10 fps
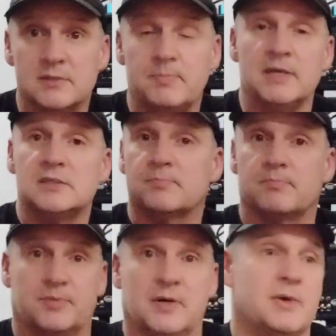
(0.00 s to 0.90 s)
It's
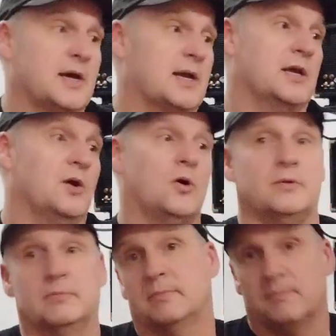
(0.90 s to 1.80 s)
based primarily
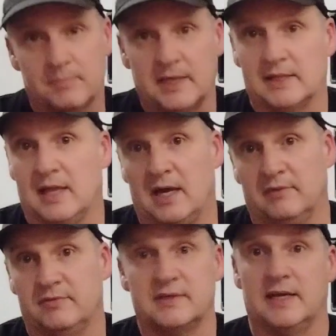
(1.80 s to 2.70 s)
on playing
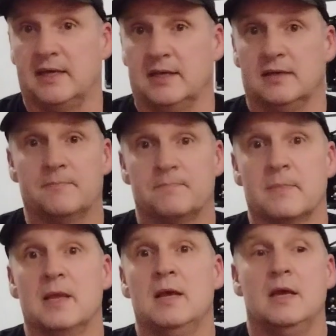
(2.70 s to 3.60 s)
live and gigging.
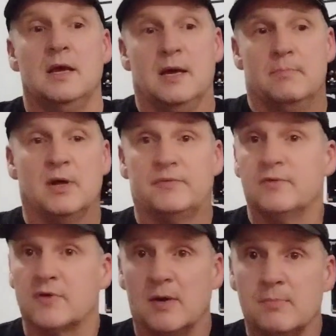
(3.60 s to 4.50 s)
But if
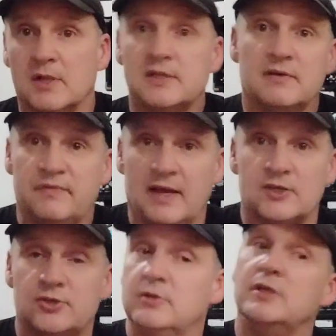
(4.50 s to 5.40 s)
you've got a
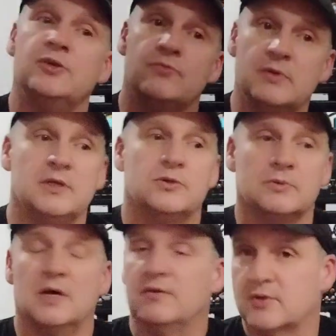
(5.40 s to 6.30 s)
multi-effects unit, you really
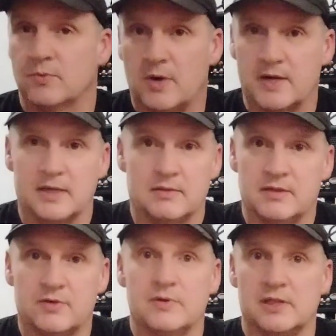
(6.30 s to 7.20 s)
don't have to worry.
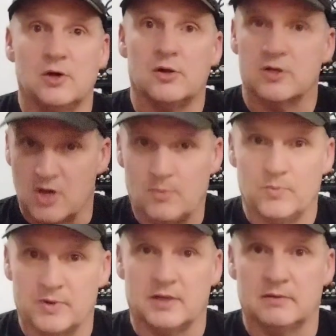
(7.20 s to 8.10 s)
They really all come
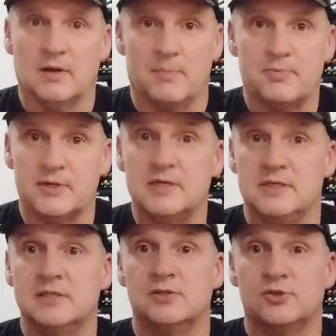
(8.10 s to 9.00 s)
with a pretty
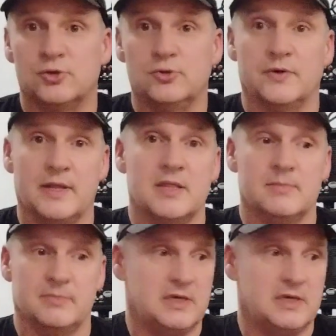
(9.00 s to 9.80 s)
decent tuner in them.